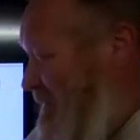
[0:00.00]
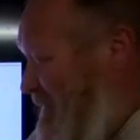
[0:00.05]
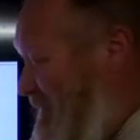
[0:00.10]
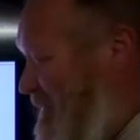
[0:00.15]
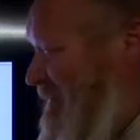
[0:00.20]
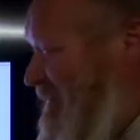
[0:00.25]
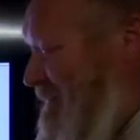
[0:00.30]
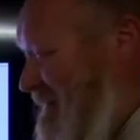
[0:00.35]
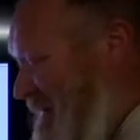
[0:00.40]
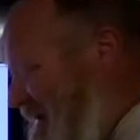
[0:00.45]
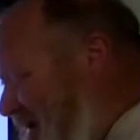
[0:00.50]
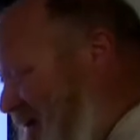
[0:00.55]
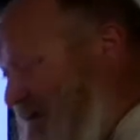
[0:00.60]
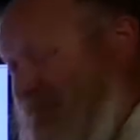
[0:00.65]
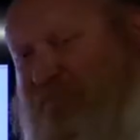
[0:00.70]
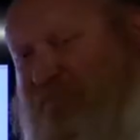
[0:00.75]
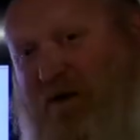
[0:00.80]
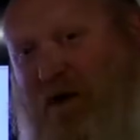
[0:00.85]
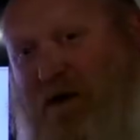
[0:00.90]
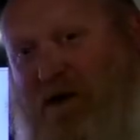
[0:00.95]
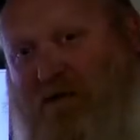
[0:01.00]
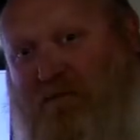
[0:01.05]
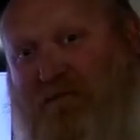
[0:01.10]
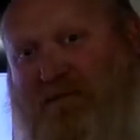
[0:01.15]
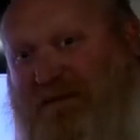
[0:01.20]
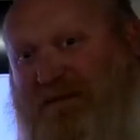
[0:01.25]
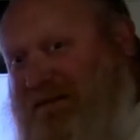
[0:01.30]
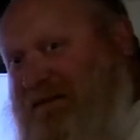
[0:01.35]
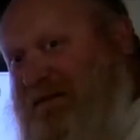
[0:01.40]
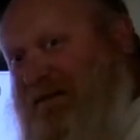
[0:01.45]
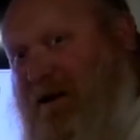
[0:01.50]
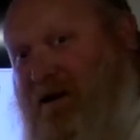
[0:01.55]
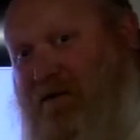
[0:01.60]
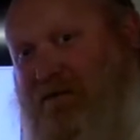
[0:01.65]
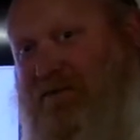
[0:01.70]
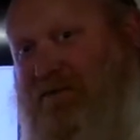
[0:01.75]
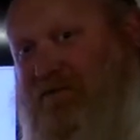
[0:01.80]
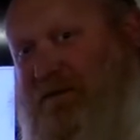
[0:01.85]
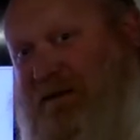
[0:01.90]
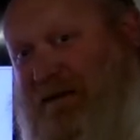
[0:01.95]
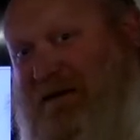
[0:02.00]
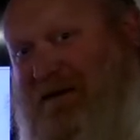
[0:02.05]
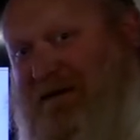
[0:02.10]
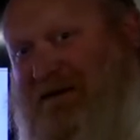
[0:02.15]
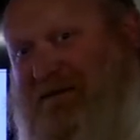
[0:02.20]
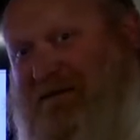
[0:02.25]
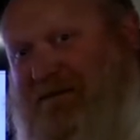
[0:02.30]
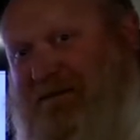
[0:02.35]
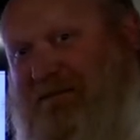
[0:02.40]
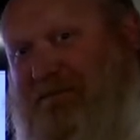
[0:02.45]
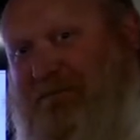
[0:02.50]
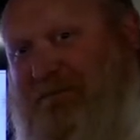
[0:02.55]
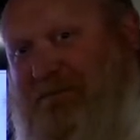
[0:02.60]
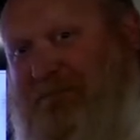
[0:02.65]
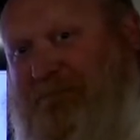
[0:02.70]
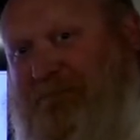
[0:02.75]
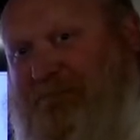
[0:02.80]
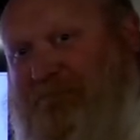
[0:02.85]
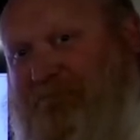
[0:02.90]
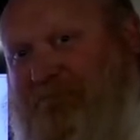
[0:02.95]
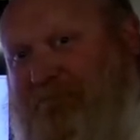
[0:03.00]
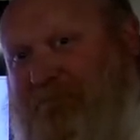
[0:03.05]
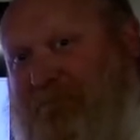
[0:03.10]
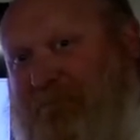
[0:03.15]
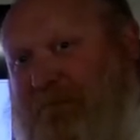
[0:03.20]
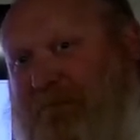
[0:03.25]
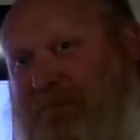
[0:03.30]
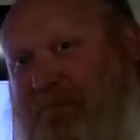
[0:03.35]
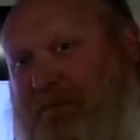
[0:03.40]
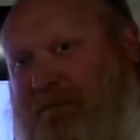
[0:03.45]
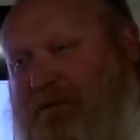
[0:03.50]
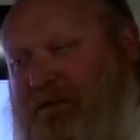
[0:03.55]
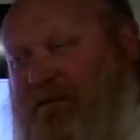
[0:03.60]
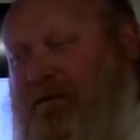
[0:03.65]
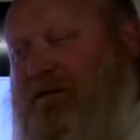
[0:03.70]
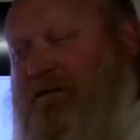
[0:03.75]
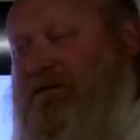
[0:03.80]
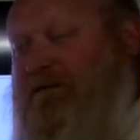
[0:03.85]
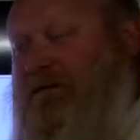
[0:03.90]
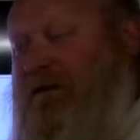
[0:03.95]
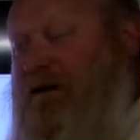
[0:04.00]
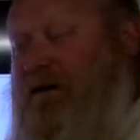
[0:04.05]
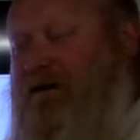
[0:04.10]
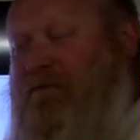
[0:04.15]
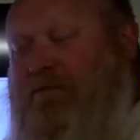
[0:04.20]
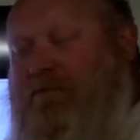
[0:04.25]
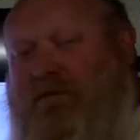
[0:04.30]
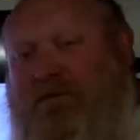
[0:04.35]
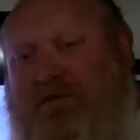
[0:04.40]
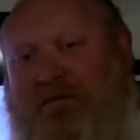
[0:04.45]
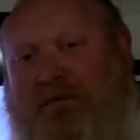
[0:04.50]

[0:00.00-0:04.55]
This is it, folks. This is all you get. Now, I will